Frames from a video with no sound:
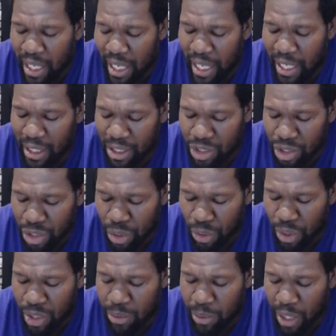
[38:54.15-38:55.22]
and his
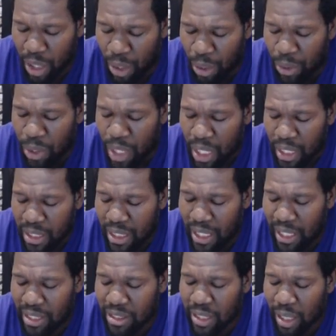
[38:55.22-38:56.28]
doings, behold,
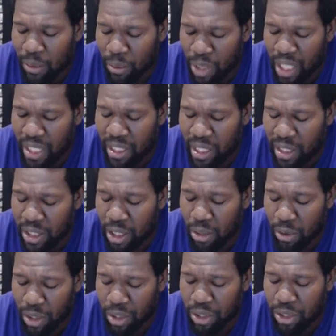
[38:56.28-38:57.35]
these are written in the
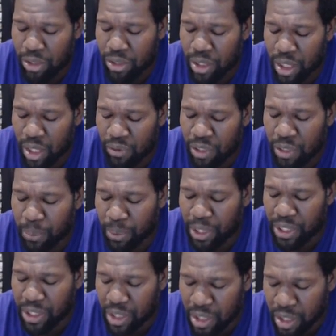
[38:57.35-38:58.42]
chronicles of his
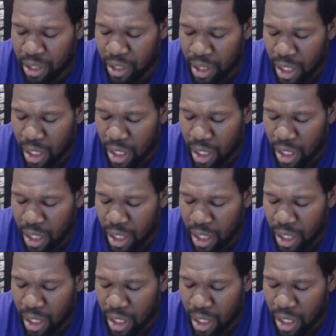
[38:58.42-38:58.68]
priesthood,